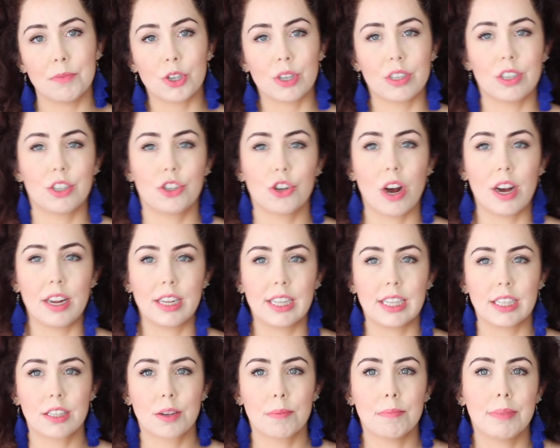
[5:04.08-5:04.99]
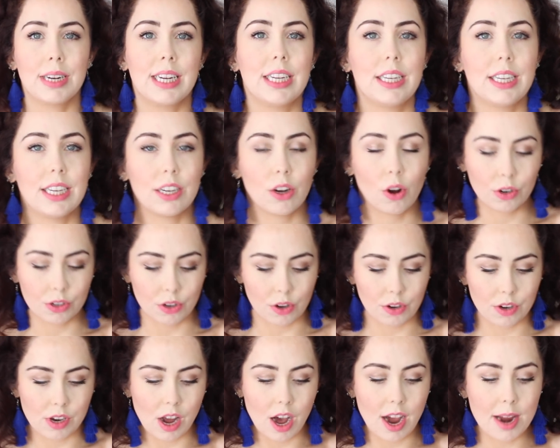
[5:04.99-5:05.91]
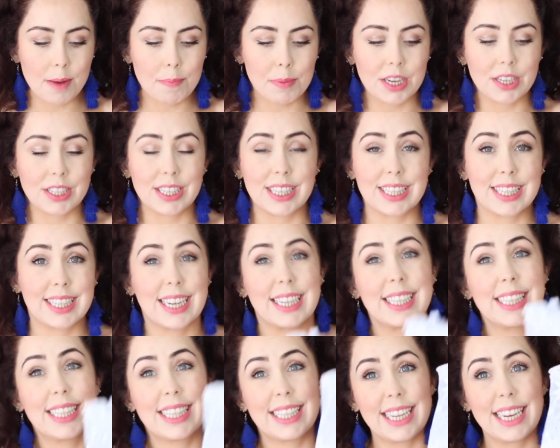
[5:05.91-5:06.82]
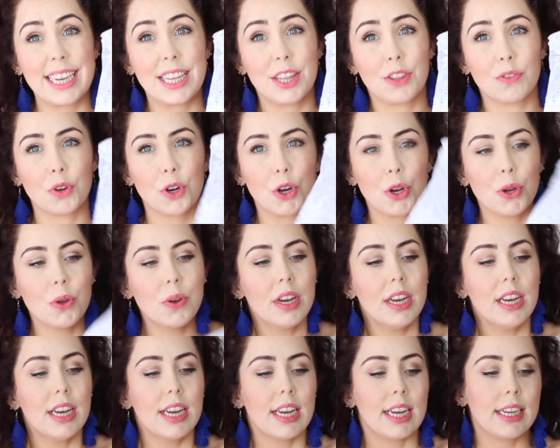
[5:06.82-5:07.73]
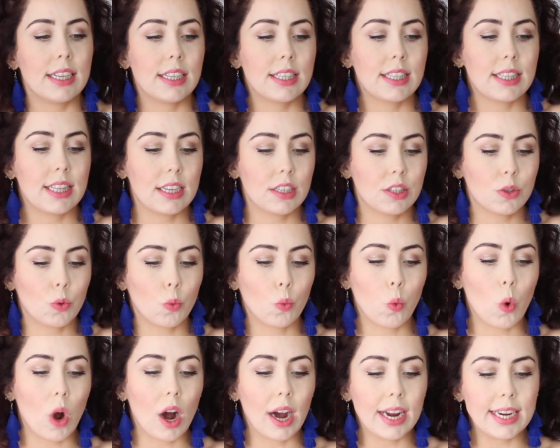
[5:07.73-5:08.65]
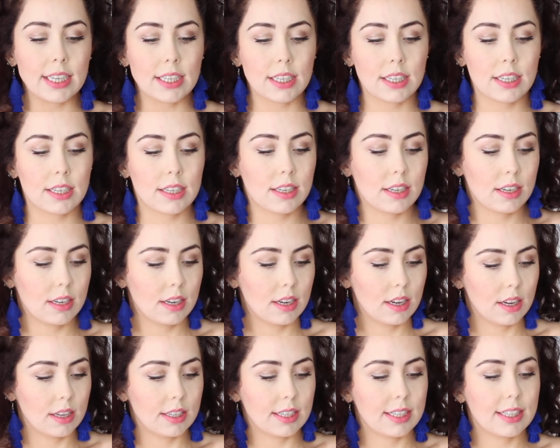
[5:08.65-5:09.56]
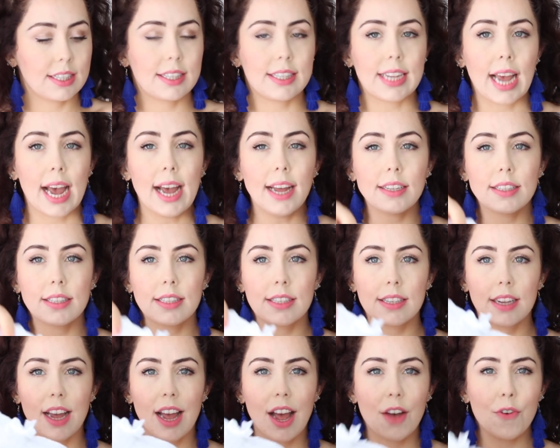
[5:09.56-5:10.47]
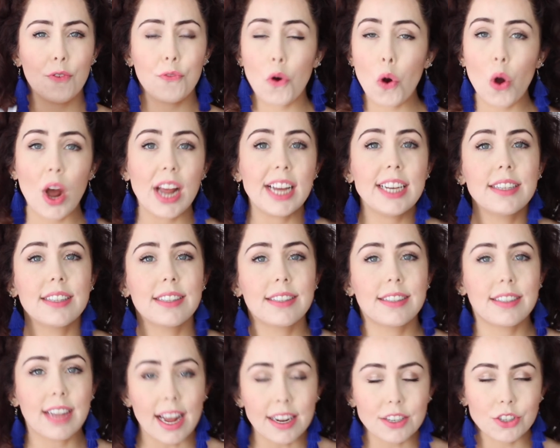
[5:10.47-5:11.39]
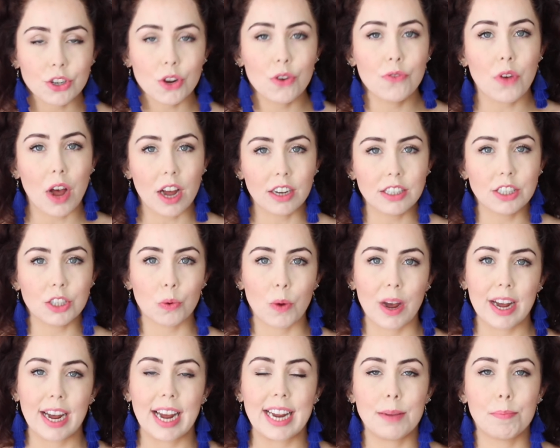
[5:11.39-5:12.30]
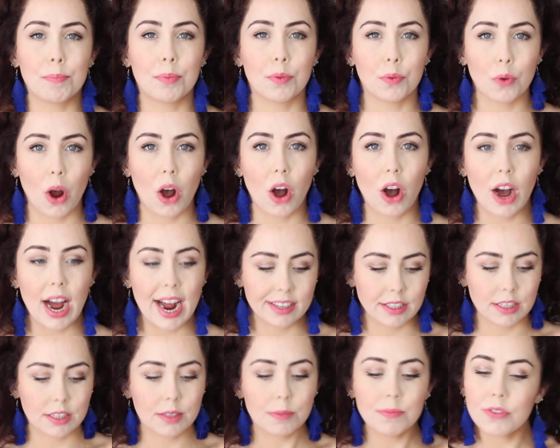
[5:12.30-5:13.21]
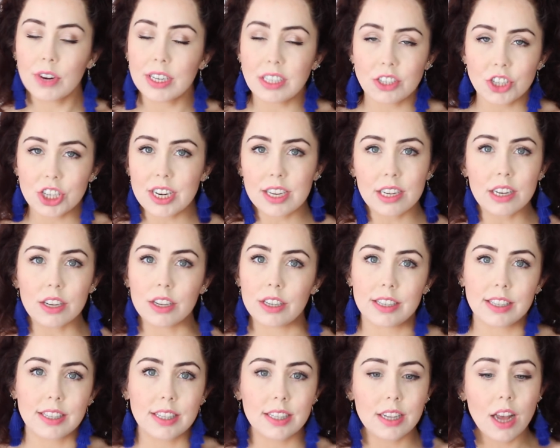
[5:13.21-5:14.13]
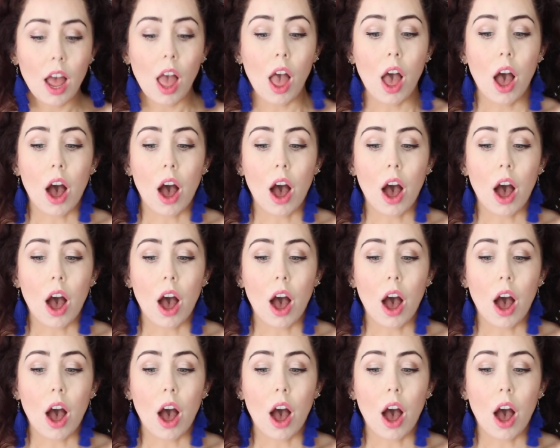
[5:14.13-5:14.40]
I'm not gonna try this completely on online because it's see-through. It's this white set. For a set of underwear, a bra and some French knickers,